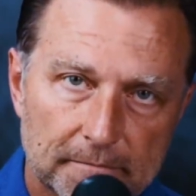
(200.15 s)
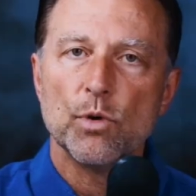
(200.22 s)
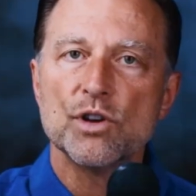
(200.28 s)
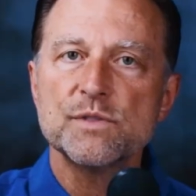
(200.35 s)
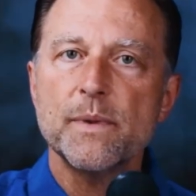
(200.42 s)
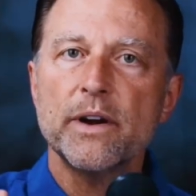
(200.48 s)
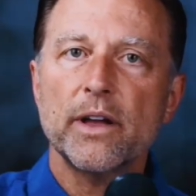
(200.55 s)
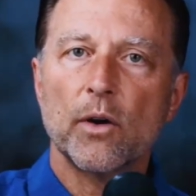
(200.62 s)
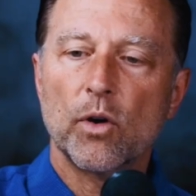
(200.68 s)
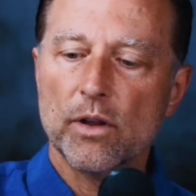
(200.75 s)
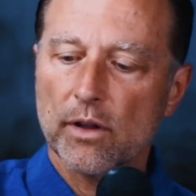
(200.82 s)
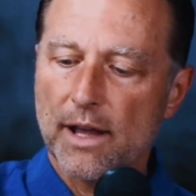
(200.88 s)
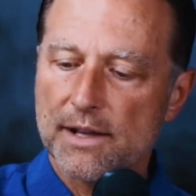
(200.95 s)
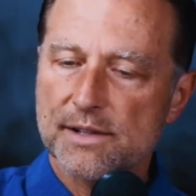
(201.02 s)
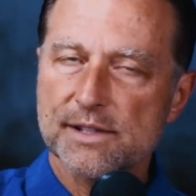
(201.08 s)
Rosemary oil
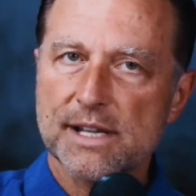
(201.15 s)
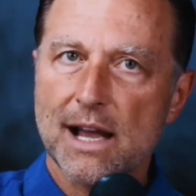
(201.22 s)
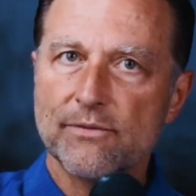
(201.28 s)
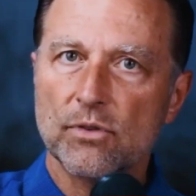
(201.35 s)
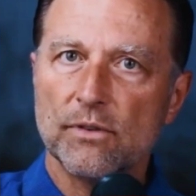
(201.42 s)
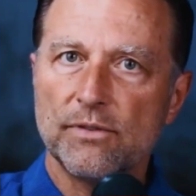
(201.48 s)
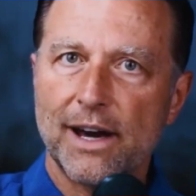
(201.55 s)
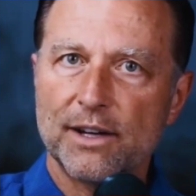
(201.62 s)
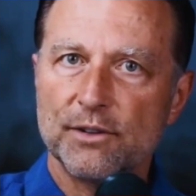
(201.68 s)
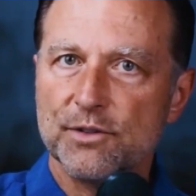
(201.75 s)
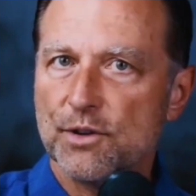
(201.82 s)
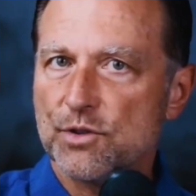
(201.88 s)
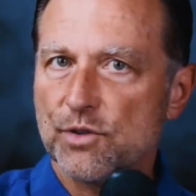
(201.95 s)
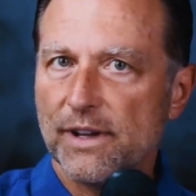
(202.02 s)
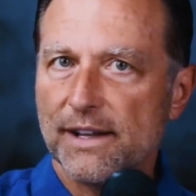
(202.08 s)
has several
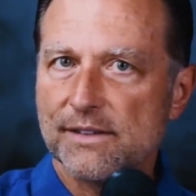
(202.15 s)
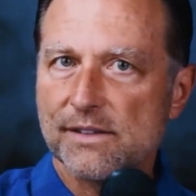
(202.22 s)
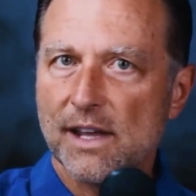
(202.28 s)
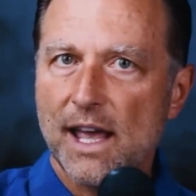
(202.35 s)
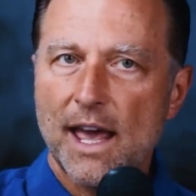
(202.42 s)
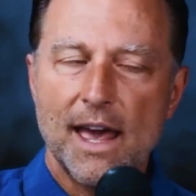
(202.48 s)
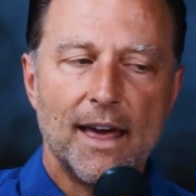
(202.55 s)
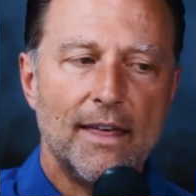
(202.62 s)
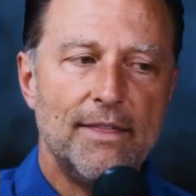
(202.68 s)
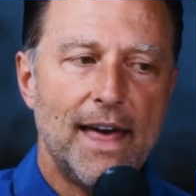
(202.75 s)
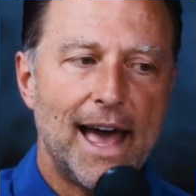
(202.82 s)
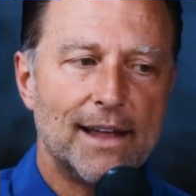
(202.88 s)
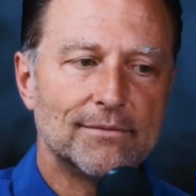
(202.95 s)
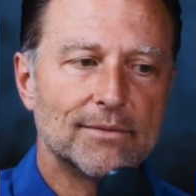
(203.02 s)
phytonutrients that